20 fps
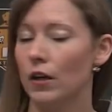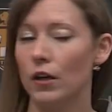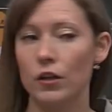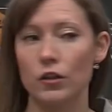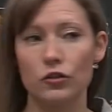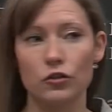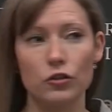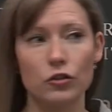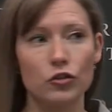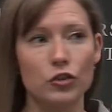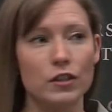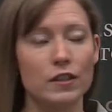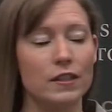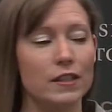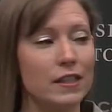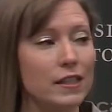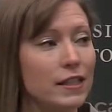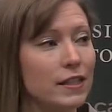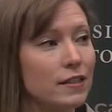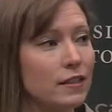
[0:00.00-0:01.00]
Surgeons
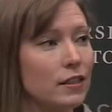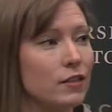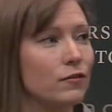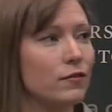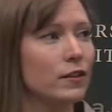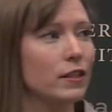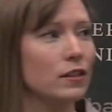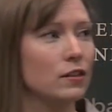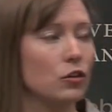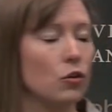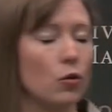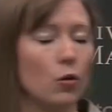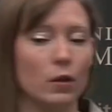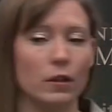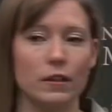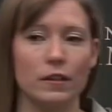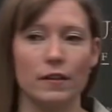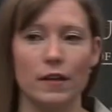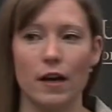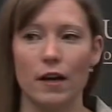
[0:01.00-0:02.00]
can easily fix the hole in
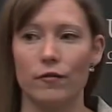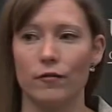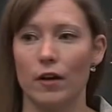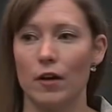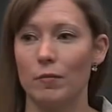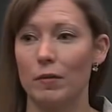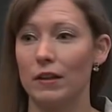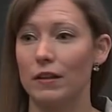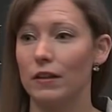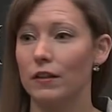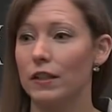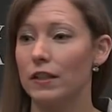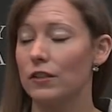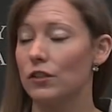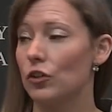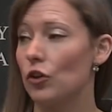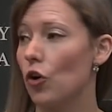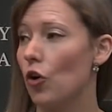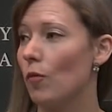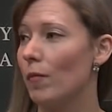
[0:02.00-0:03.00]
the diaphragm, but there is
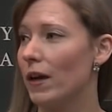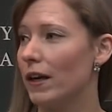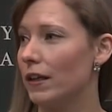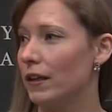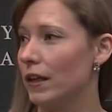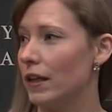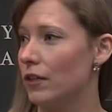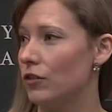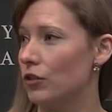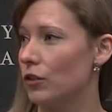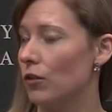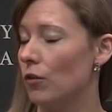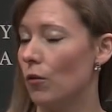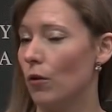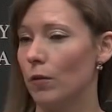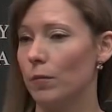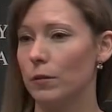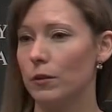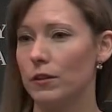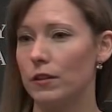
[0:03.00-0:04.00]
no medication or
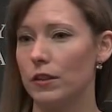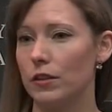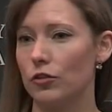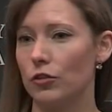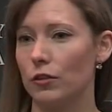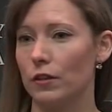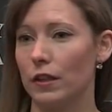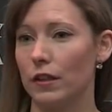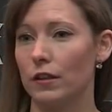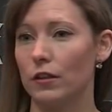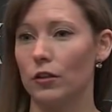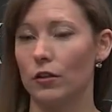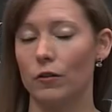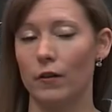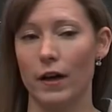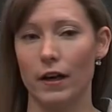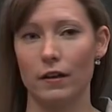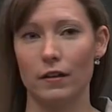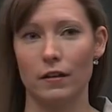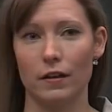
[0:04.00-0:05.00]
procedure that can
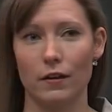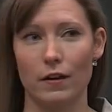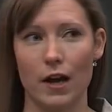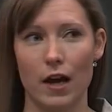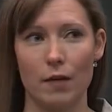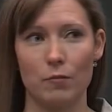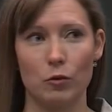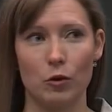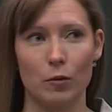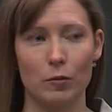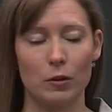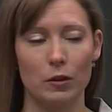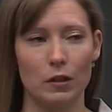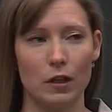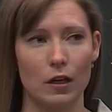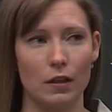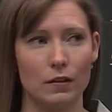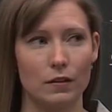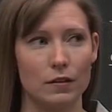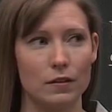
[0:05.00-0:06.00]
correct their abnormal
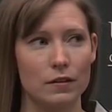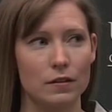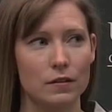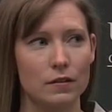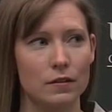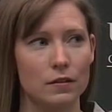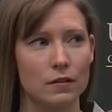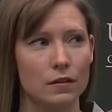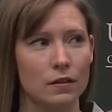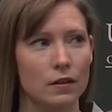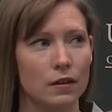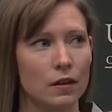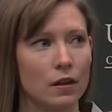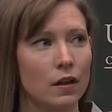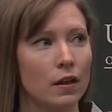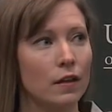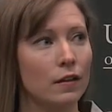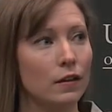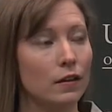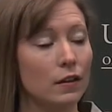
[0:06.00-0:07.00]
lungs.
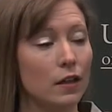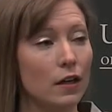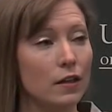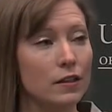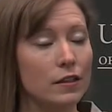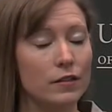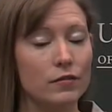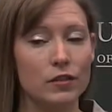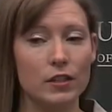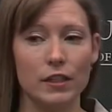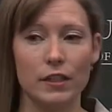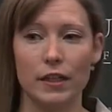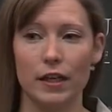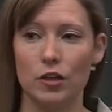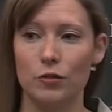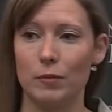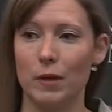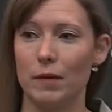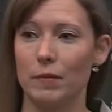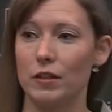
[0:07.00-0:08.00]
The lungs of CDH
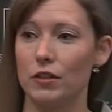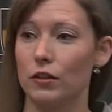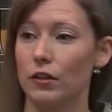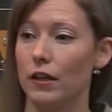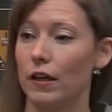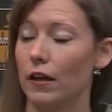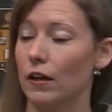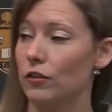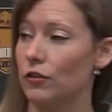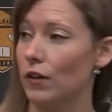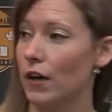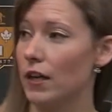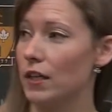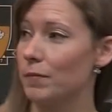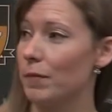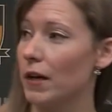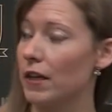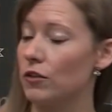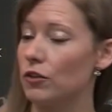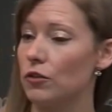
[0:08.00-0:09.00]
babies are characterized
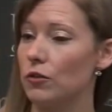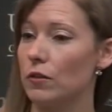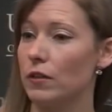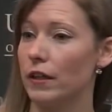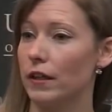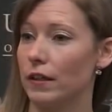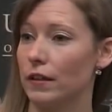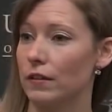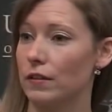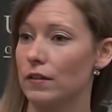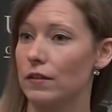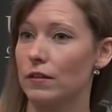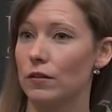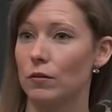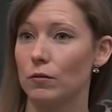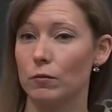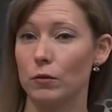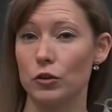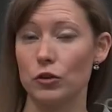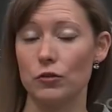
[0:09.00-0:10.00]
by two things,
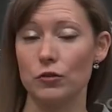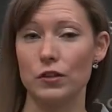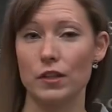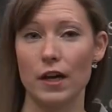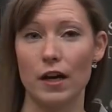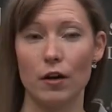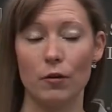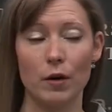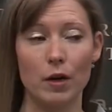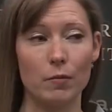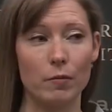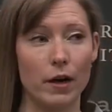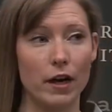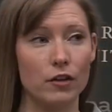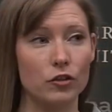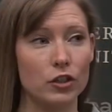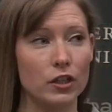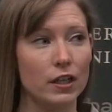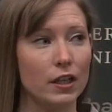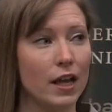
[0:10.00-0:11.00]
reduced airway
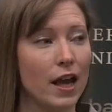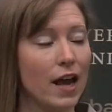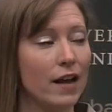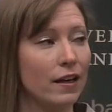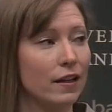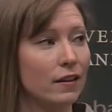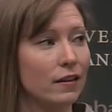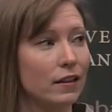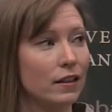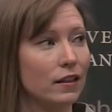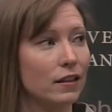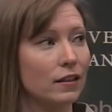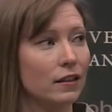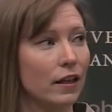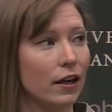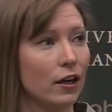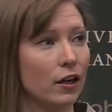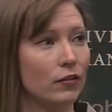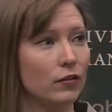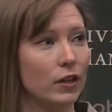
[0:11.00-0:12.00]
branching and a thickened
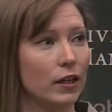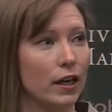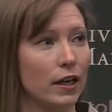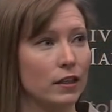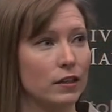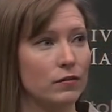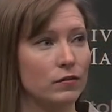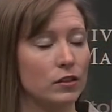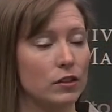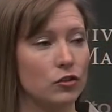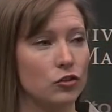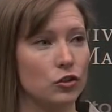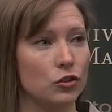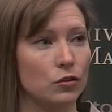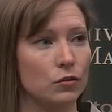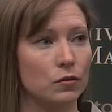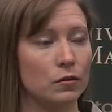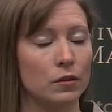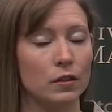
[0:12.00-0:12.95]
layer of connective tissue.